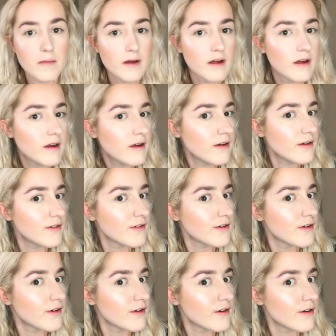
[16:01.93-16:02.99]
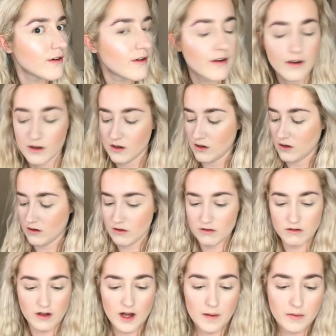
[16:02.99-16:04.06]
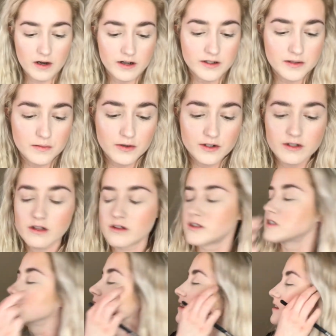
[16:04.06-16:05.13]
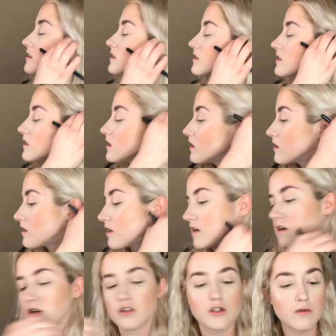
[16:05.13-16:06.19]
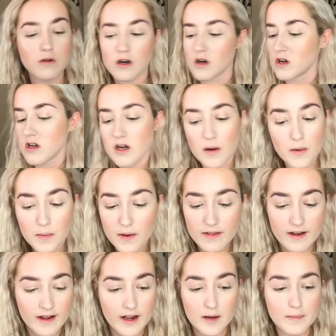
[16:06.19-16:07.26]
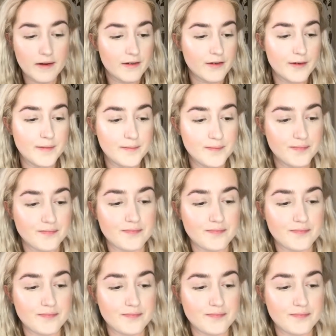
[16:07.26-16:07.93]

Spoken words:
Bitch. I'm gonna add some more to the other side, let's see. Do you know what? I'm gonna put that headband on.